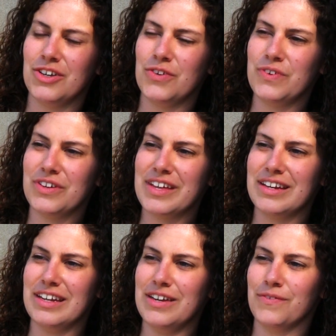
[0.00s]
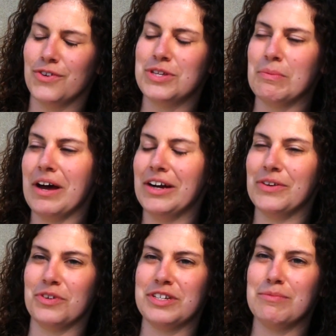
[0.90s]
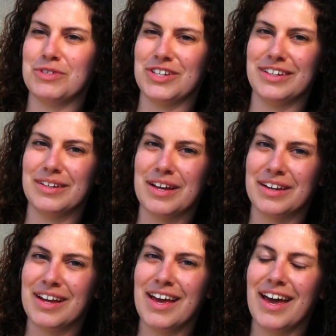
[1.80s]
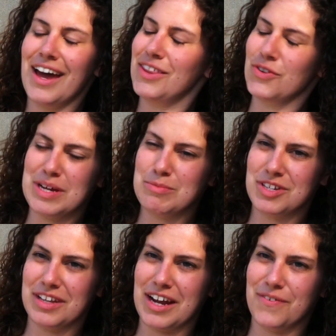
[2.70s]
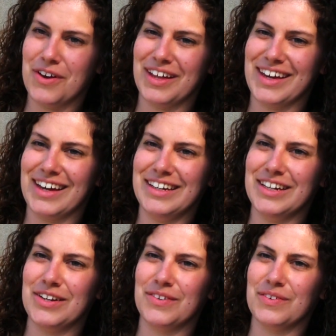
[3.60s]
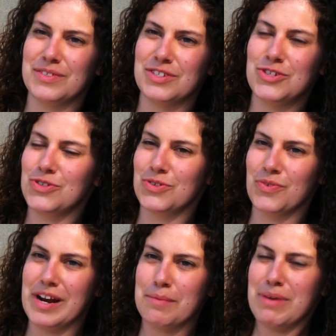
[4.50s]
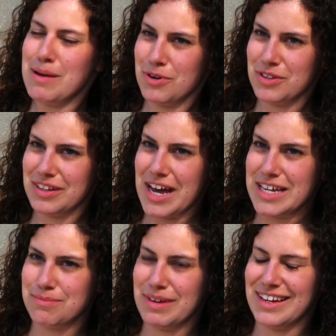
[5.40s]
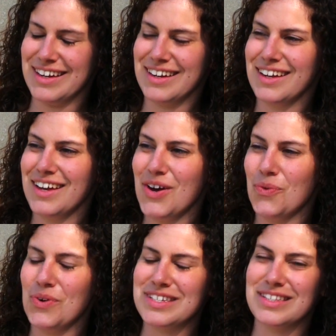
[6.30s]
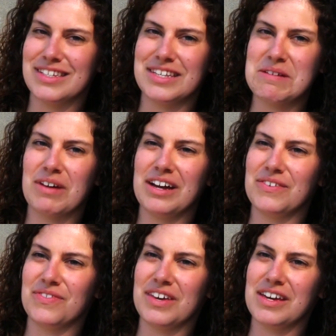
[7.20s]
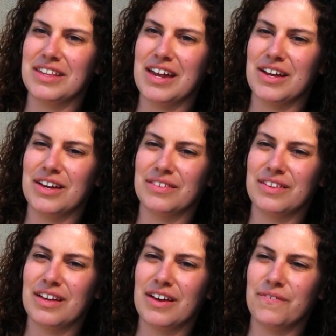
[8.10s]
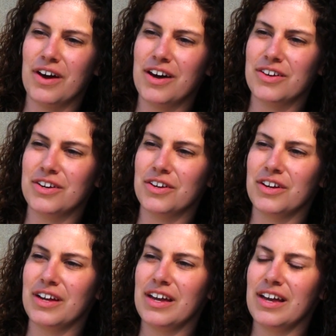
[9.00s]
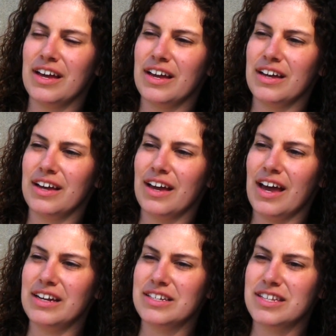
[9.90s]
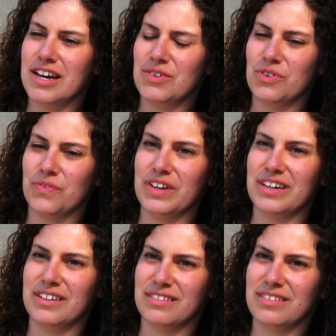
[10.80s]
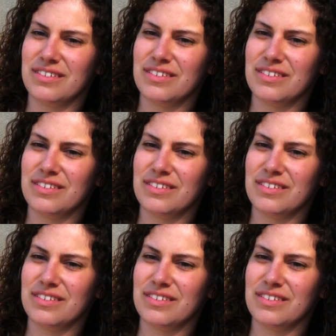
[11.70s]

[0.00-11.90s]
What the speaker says: You feel that need for some kind of redemption, and the redemption that I felt like I needed as a student writing a paper at the last minute wasn't the same kind of thing that a father and a son will feel,